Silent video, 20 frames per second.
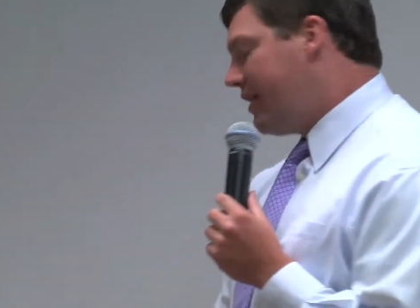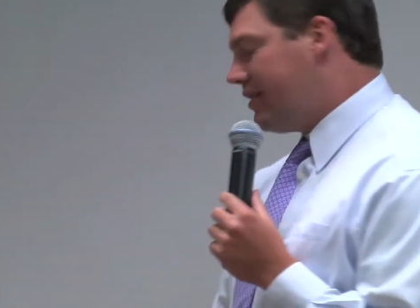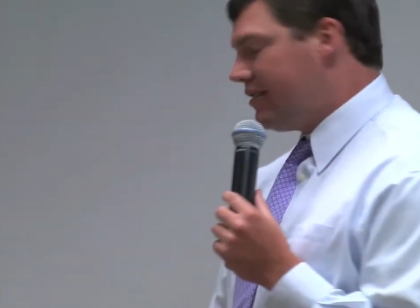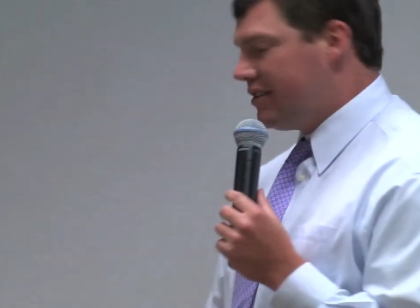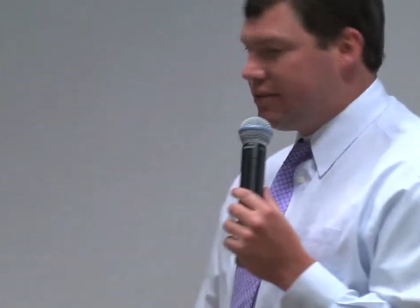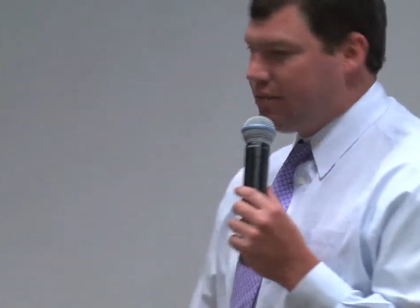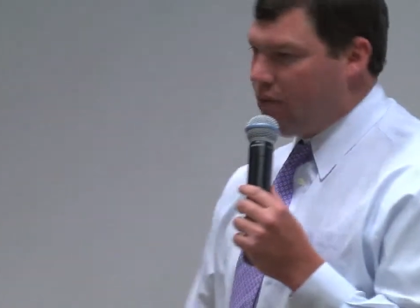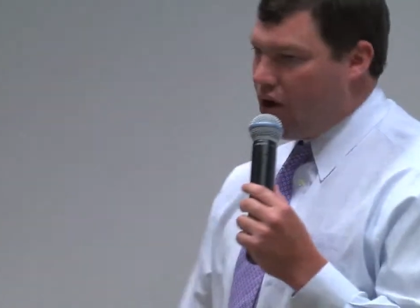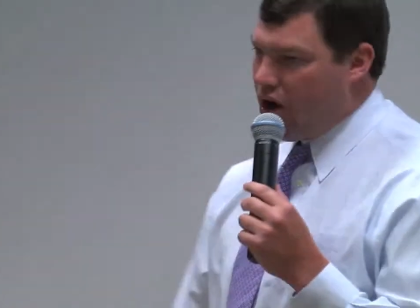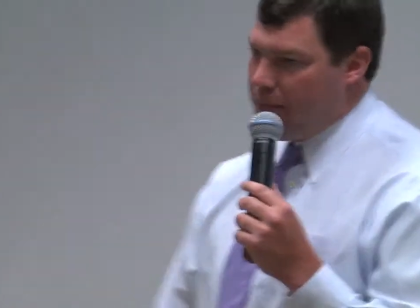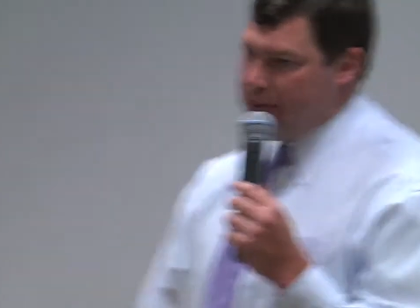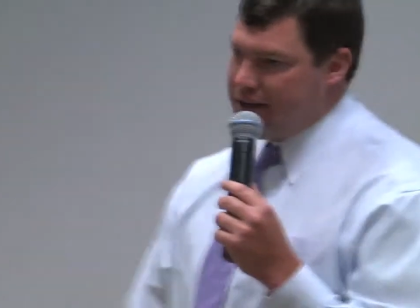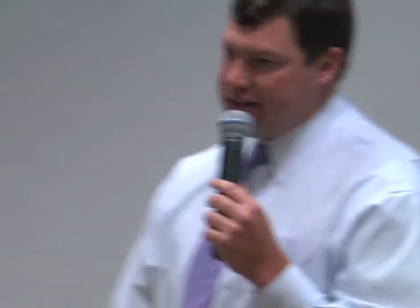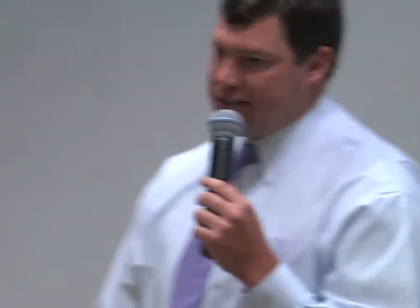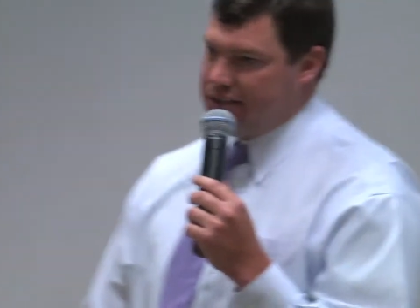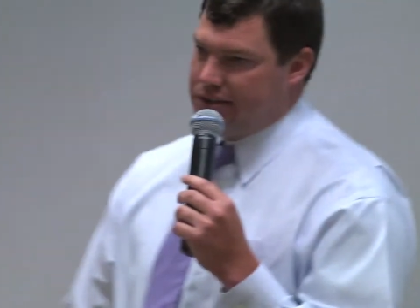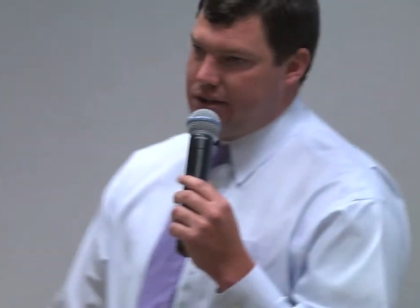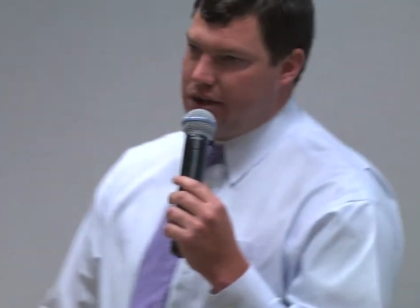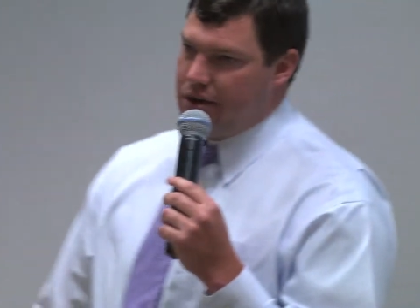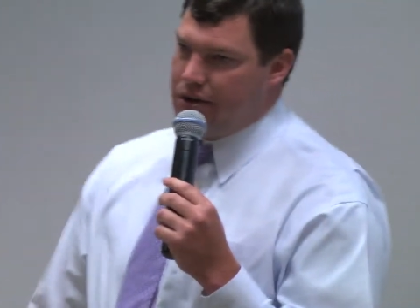small
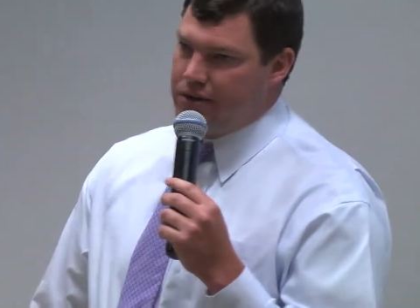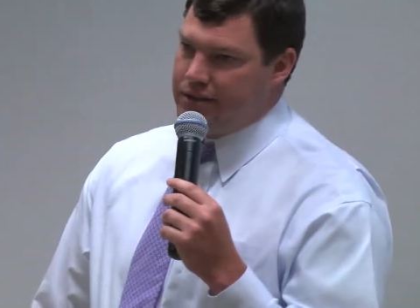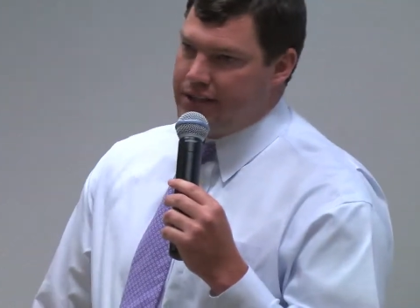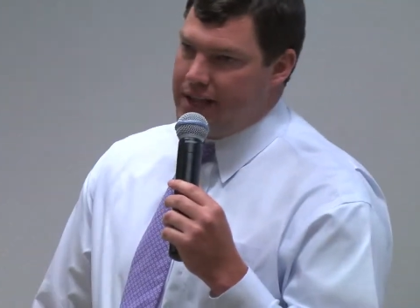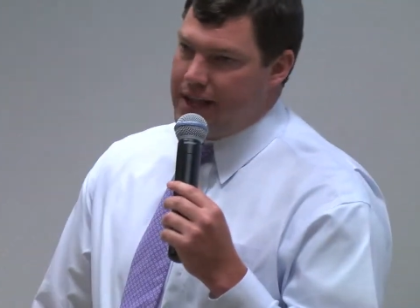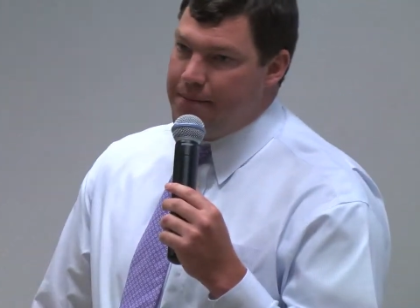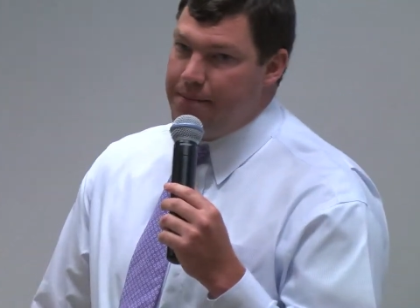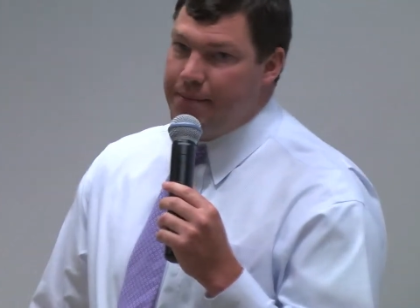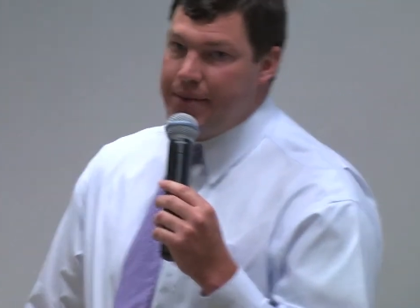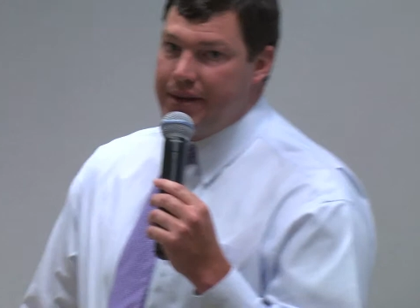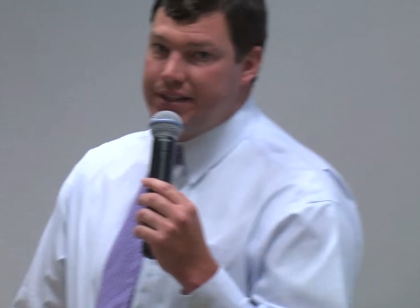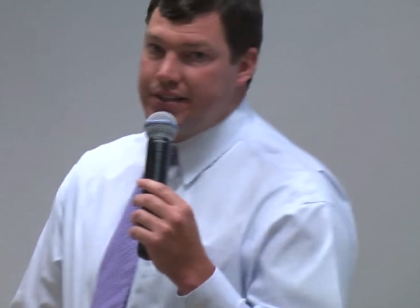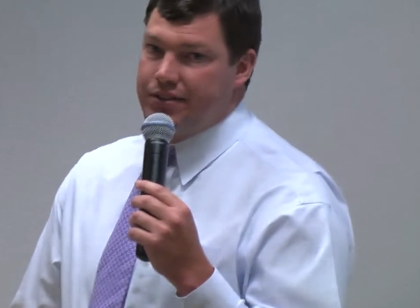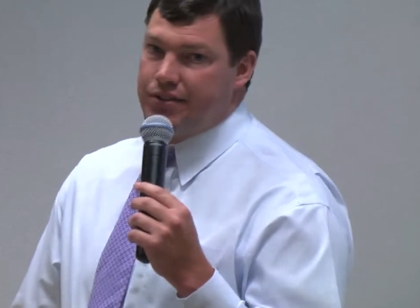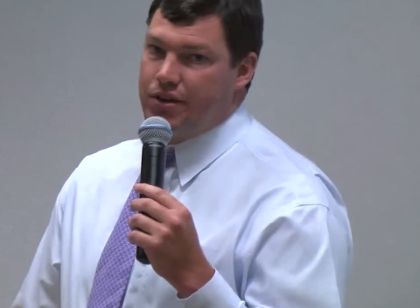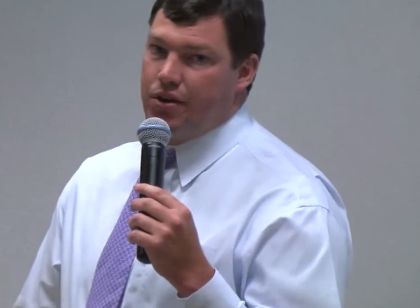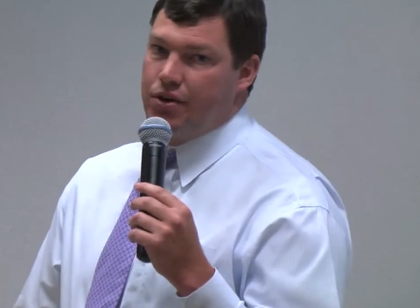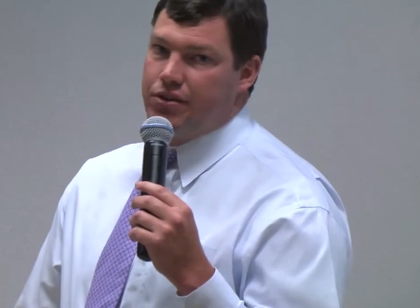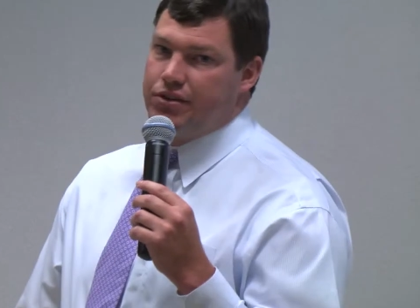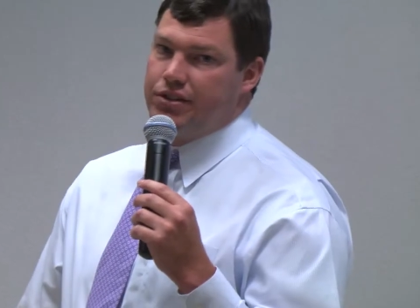business owners and
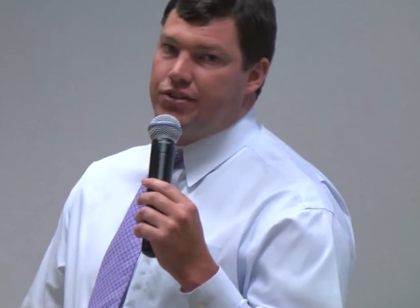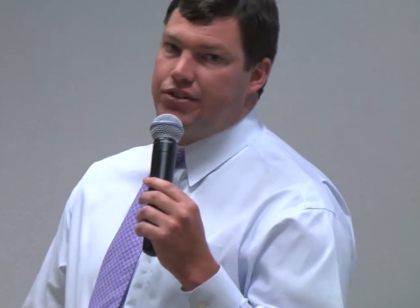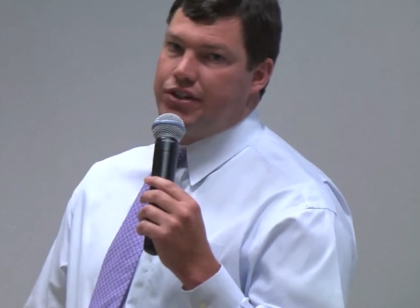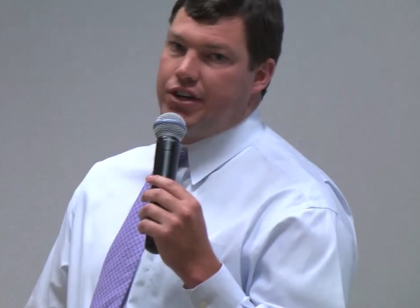business owners in